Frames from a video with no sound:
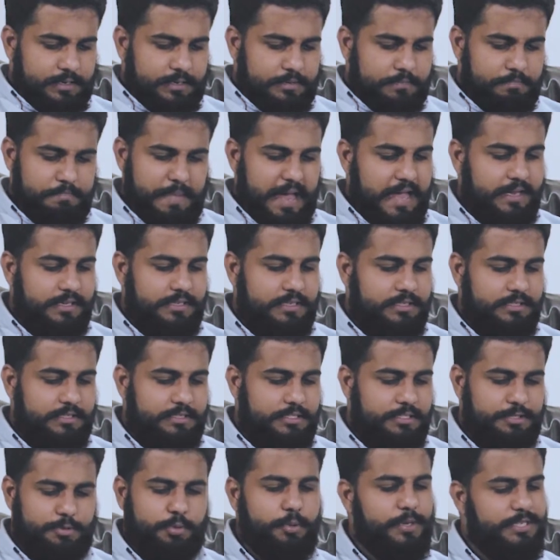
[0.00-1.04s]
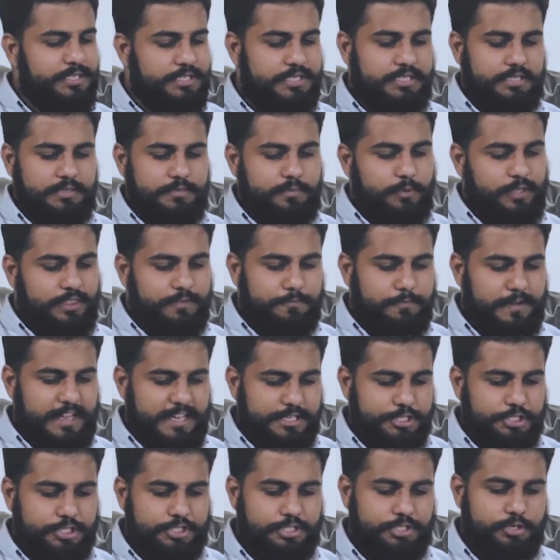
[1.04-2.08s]
mangled, twisted with
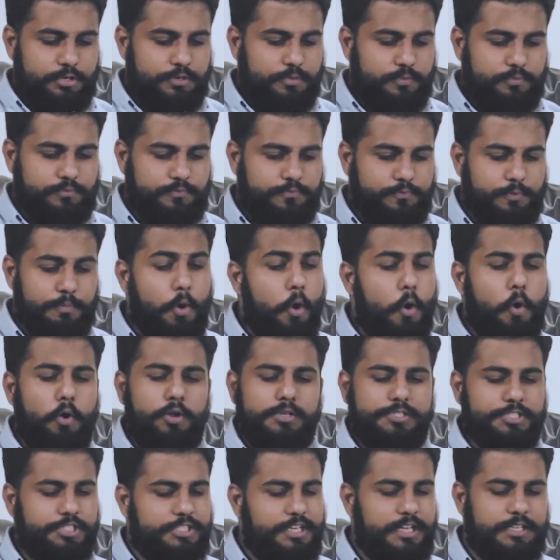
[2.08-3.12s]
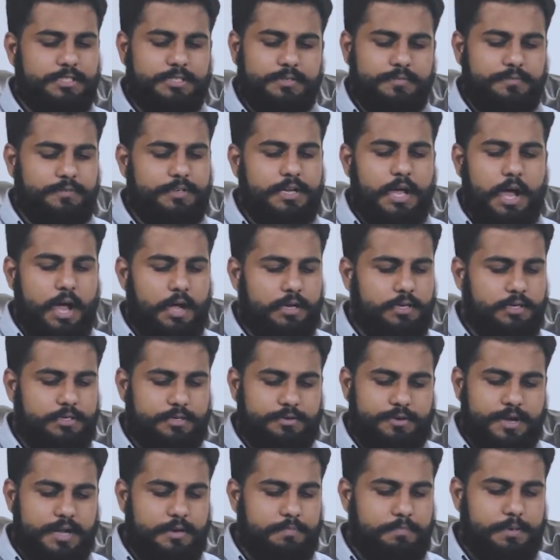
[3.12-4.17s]
flesh from all shades of
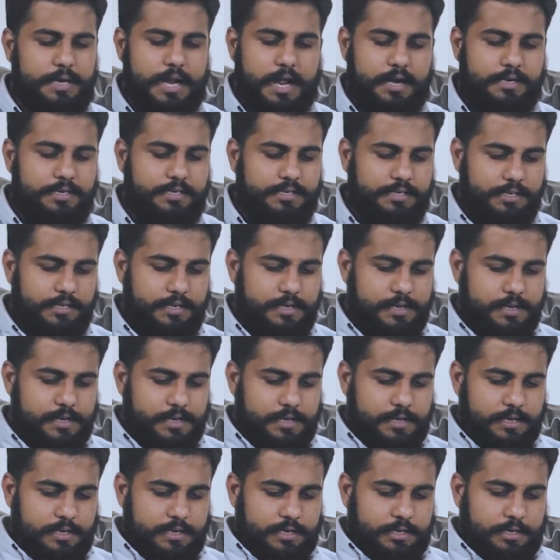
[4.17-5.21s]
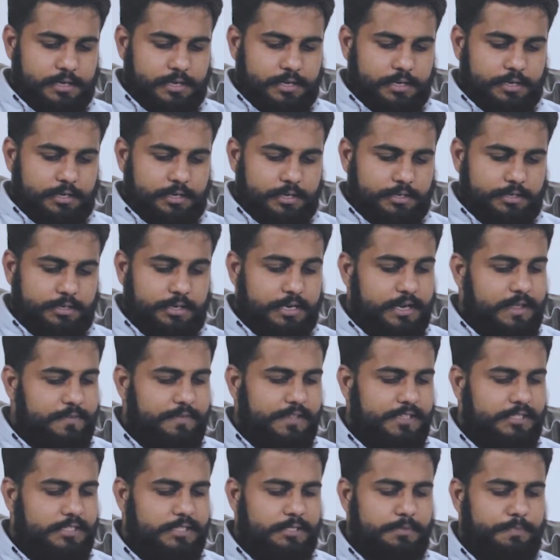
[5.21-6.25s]
dark red blood to
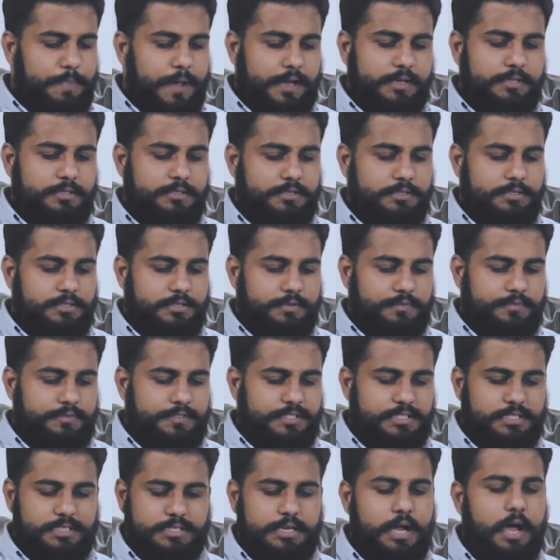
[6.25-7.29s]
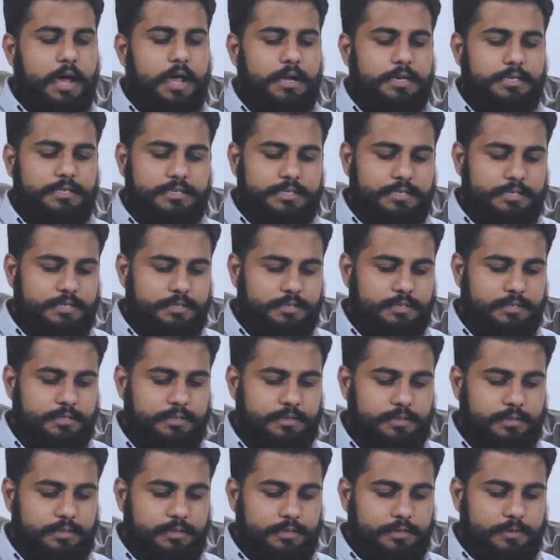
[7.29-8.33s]
livid speckles of scarlet,
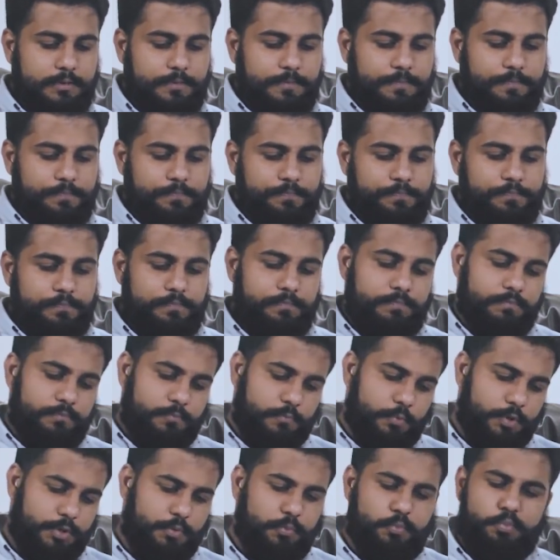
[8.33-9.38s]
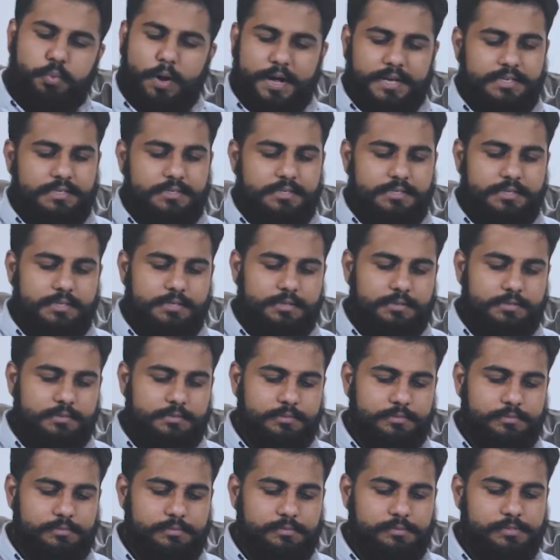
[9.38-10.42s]
with white
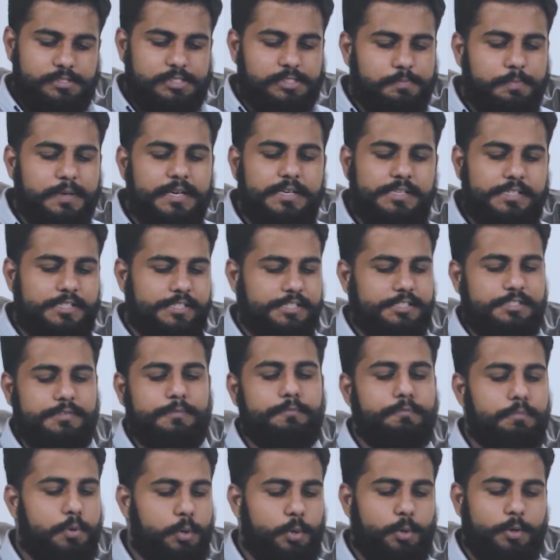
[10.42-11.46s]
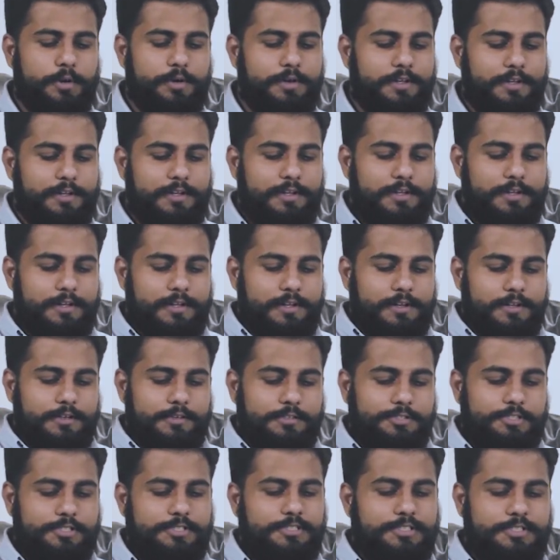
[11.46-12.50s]
splinters of bone
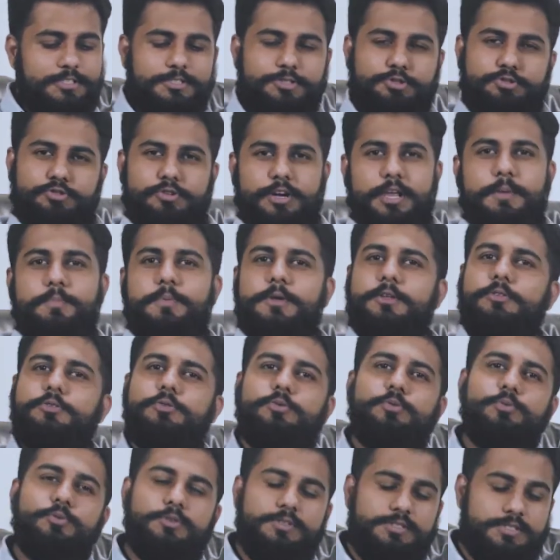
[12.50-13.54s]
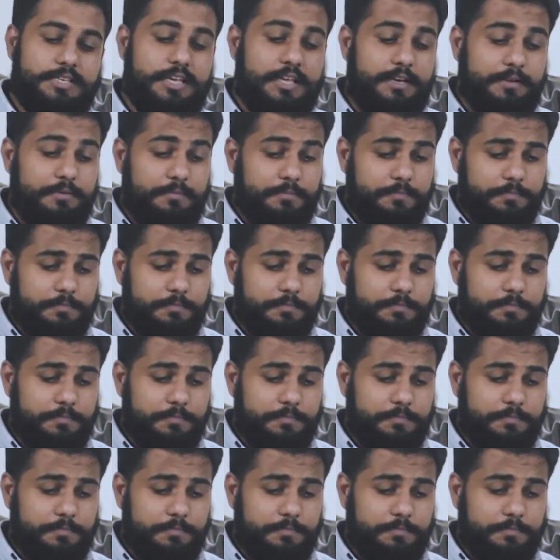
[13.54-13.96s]
just scraping through the skin.